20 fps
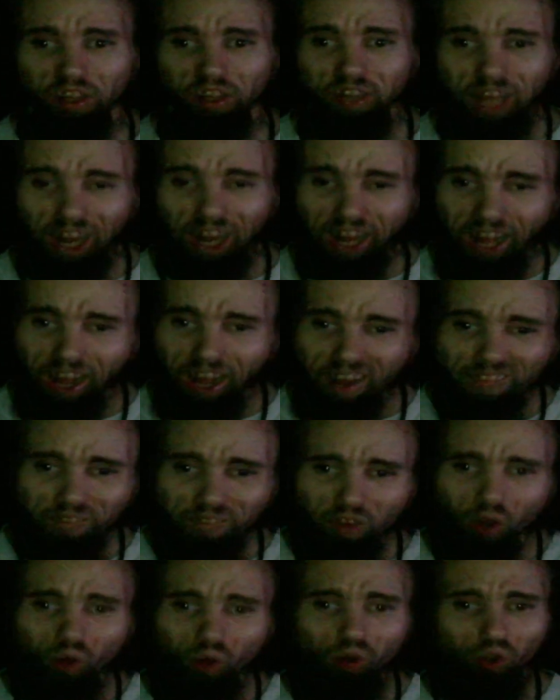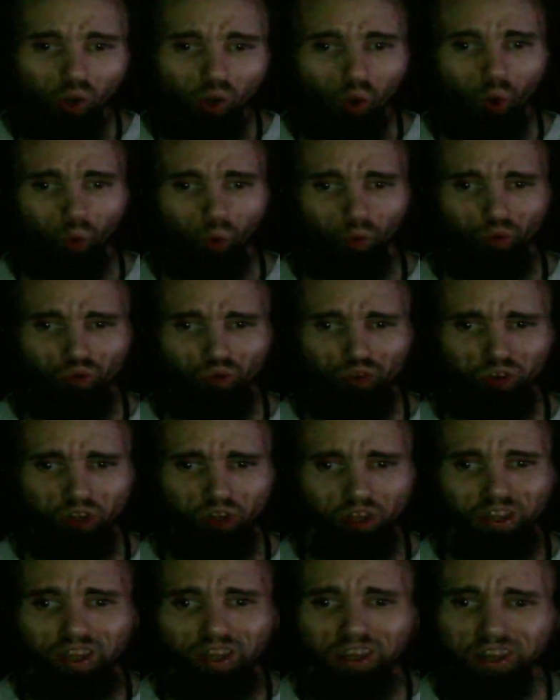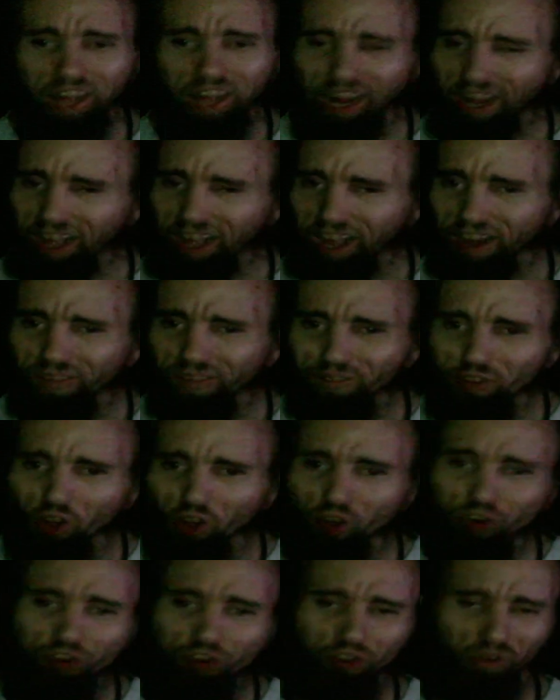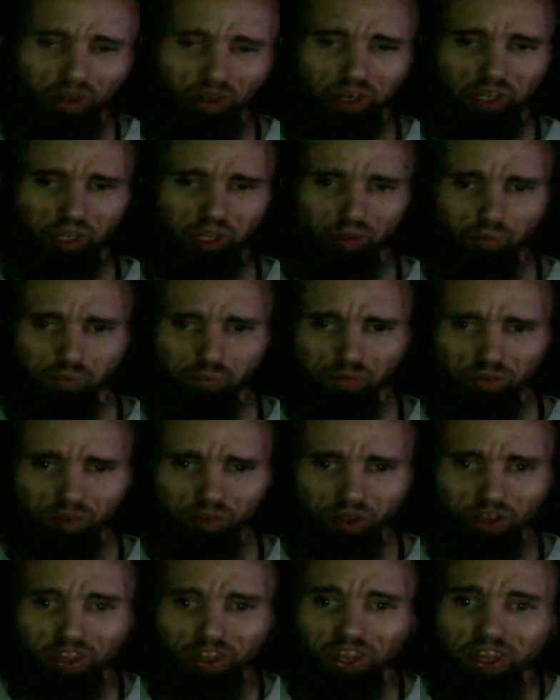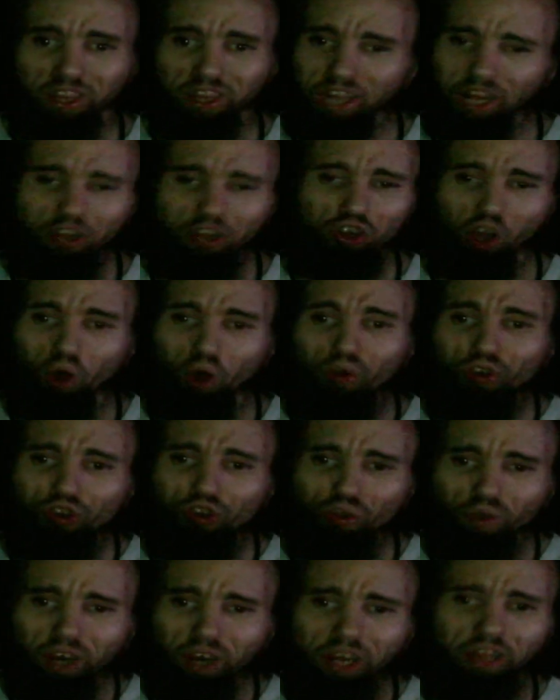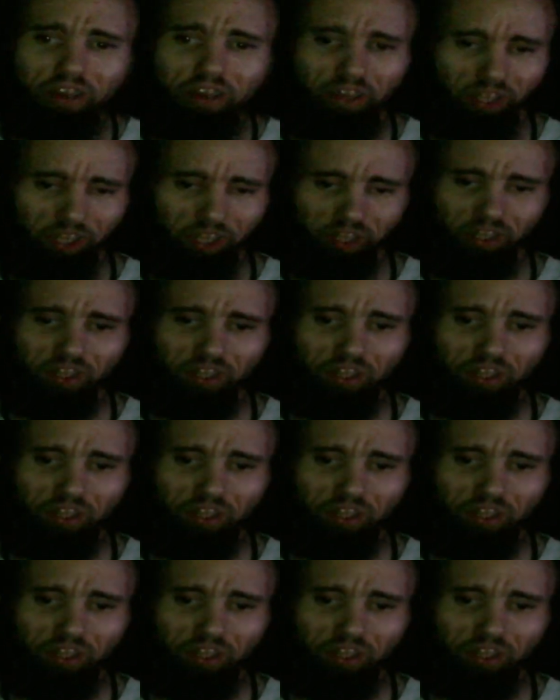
that have no goals, that have no dreams, that don't do anything.